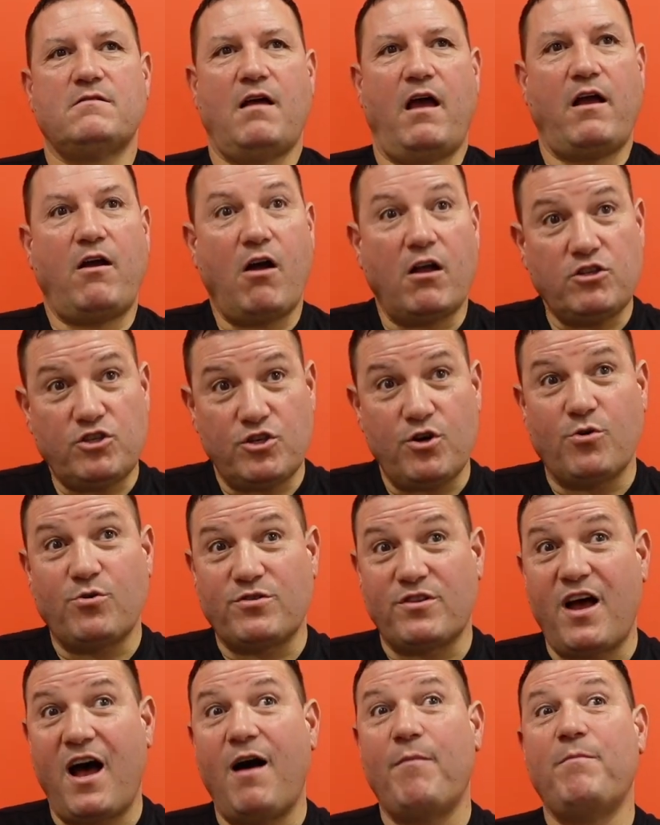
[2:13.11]
I got
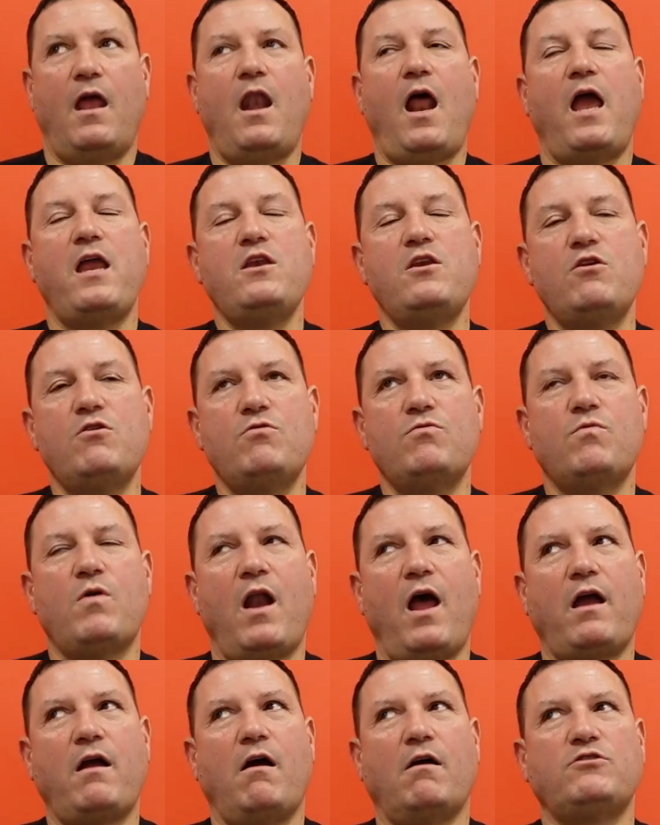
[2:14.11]
choked up. And I knew
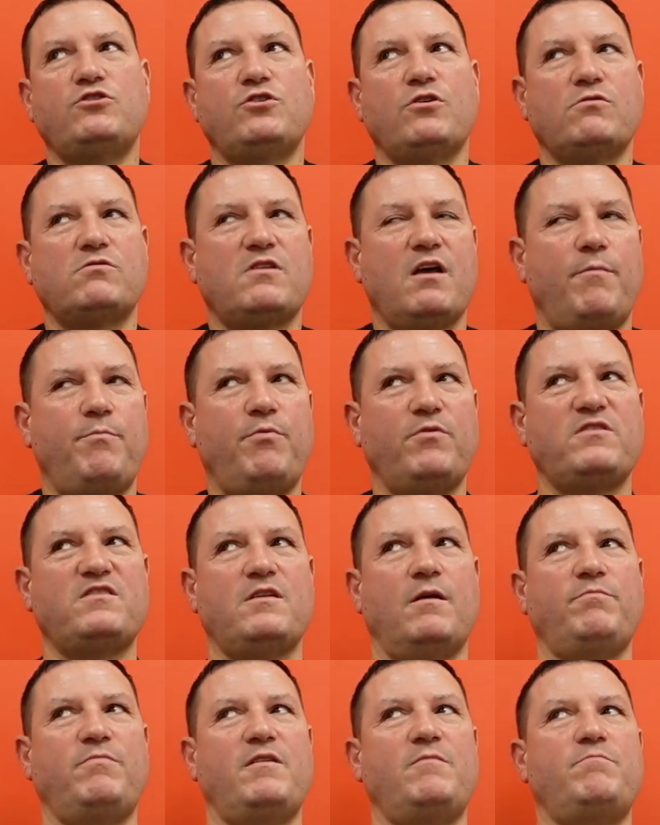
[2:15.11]
when I got choked up, when
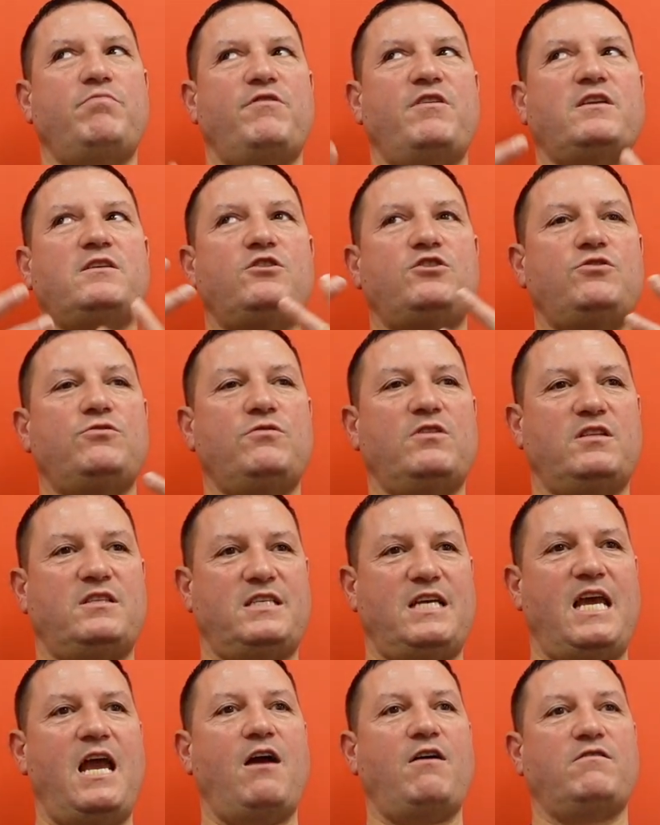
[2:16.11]
something brings you to
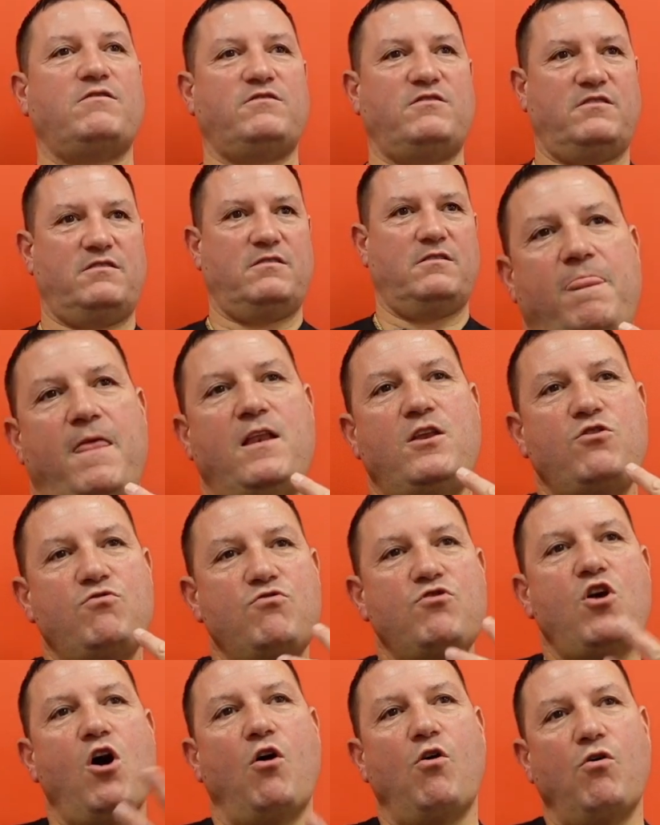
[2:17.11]
tears, then
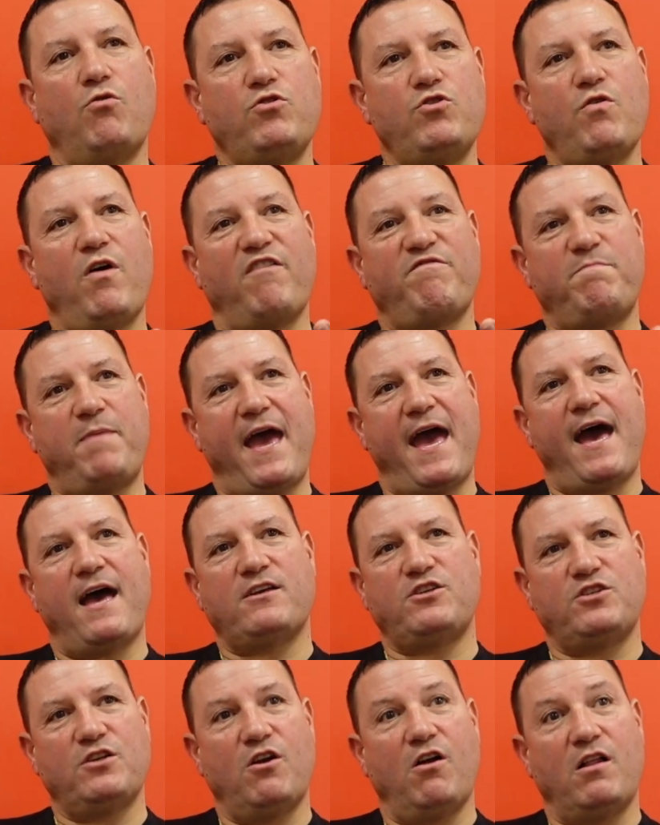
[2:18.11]
you have
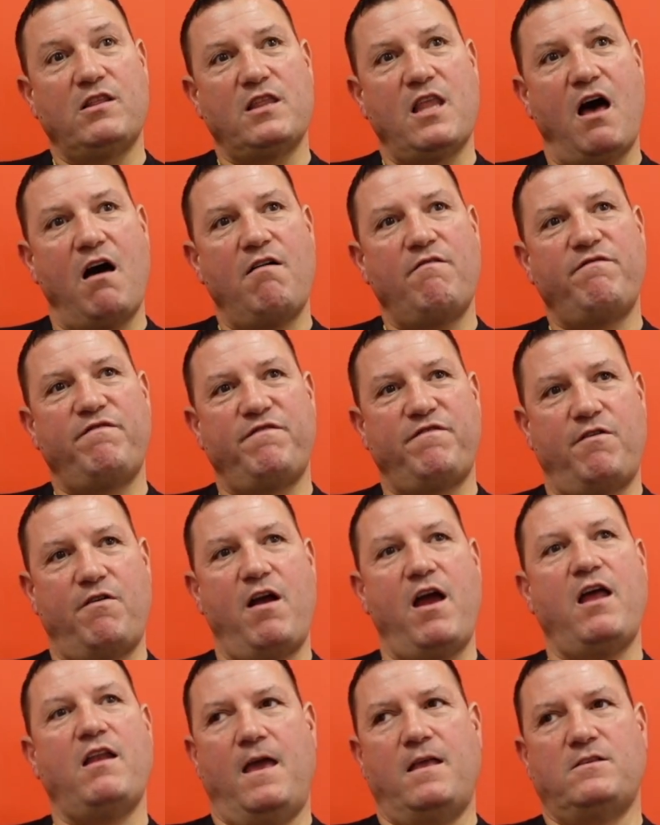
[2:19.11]
passion or love for
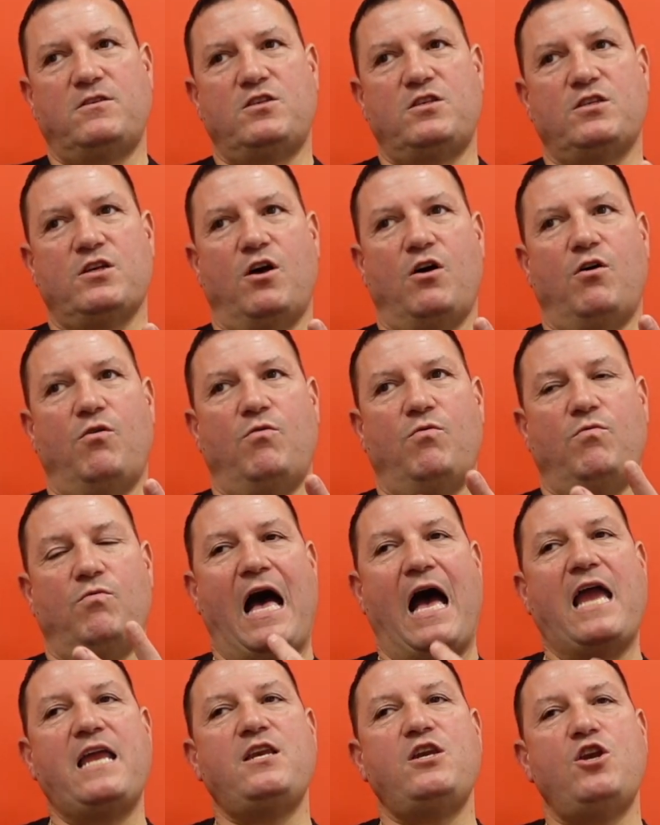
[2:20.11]
it. And so
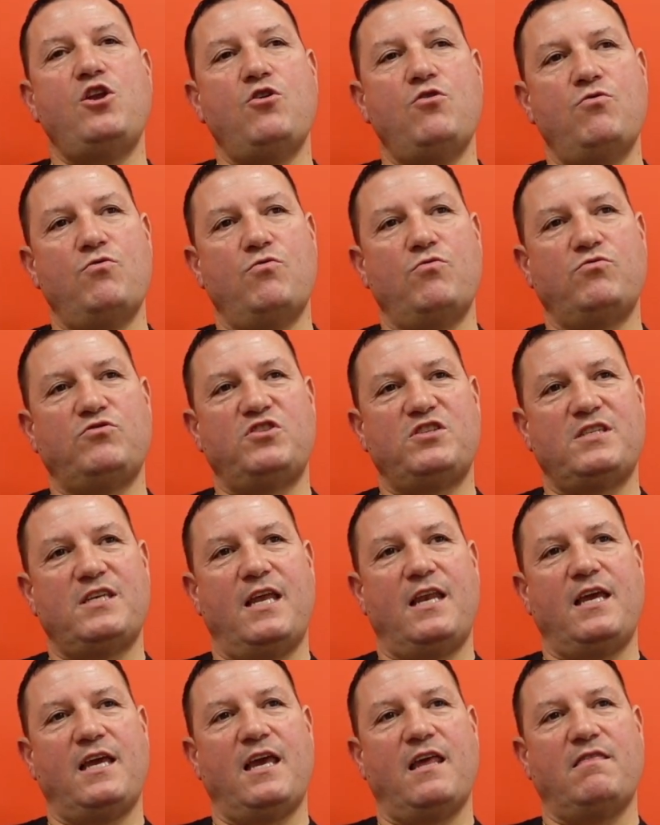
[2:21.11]
I knew
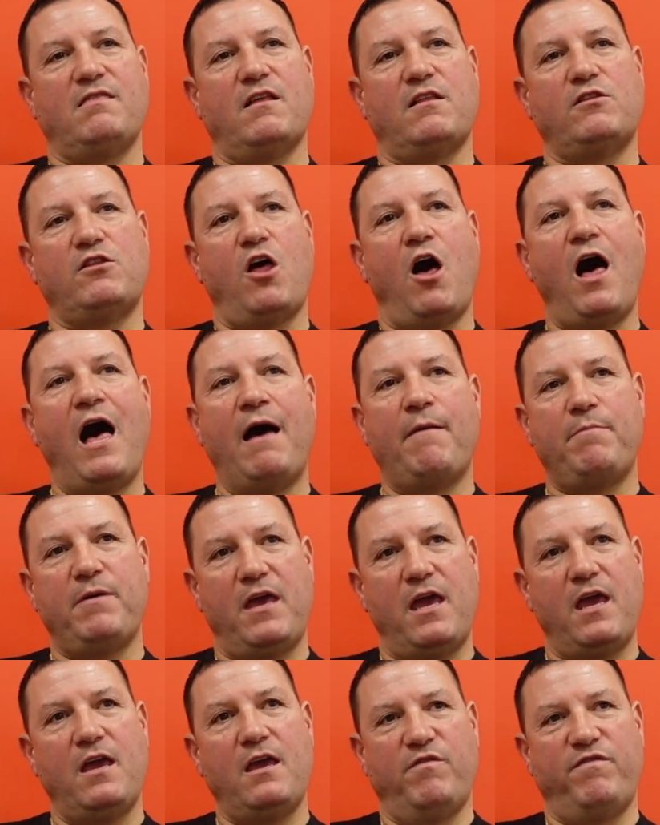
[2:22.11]
sitting in the
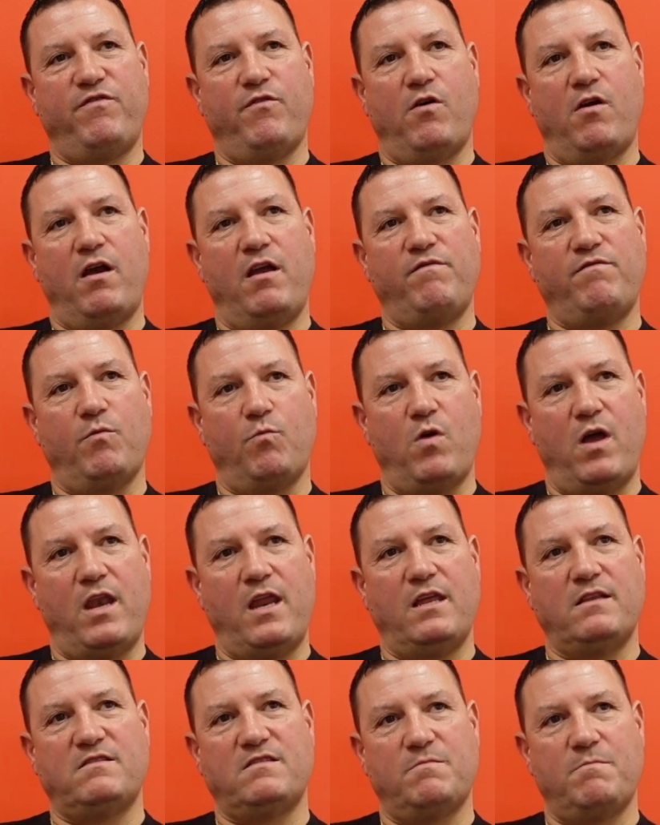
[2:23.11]
lobby before I even went
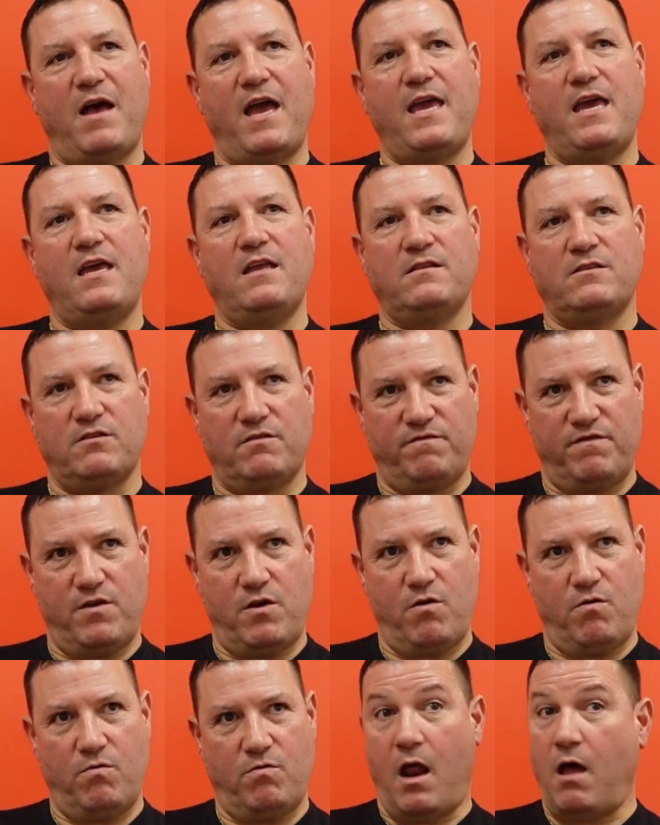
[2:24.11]
into my
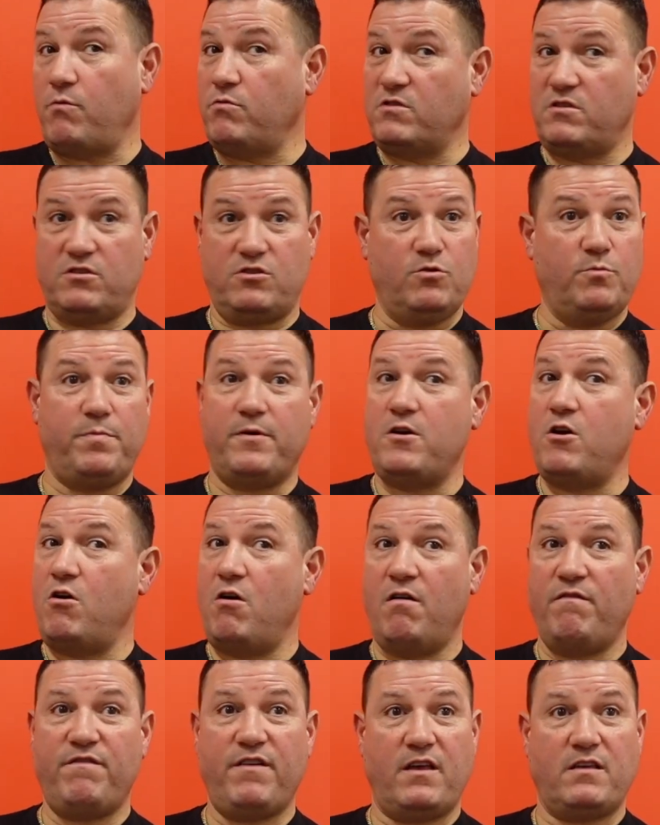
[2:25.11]
interview, and I was super
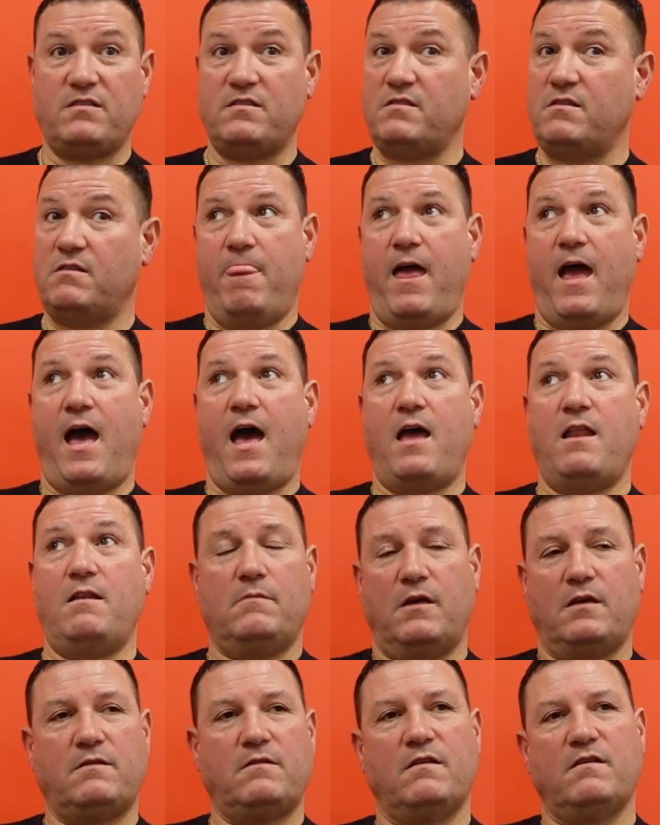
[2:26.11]
nervous that
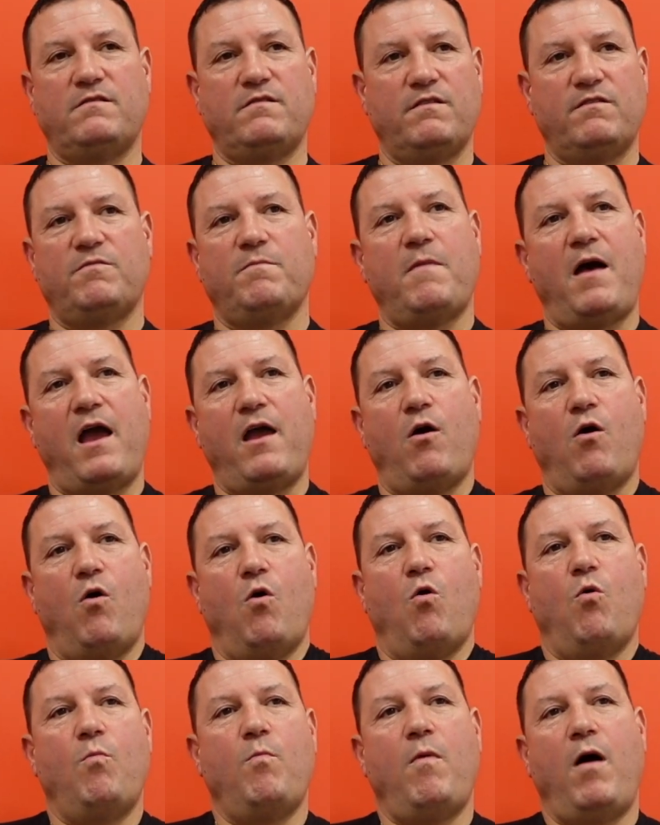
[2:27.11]
this is my
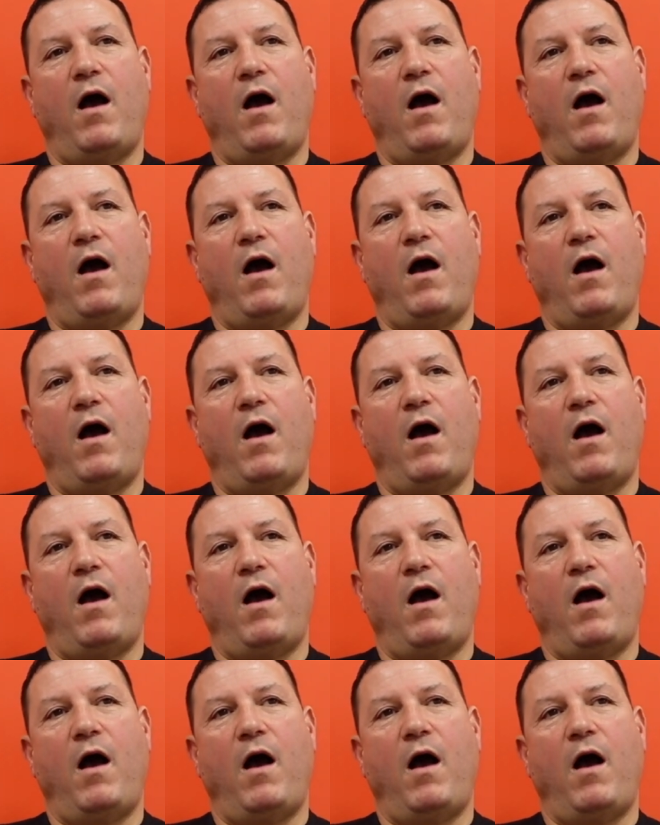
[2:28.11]
home.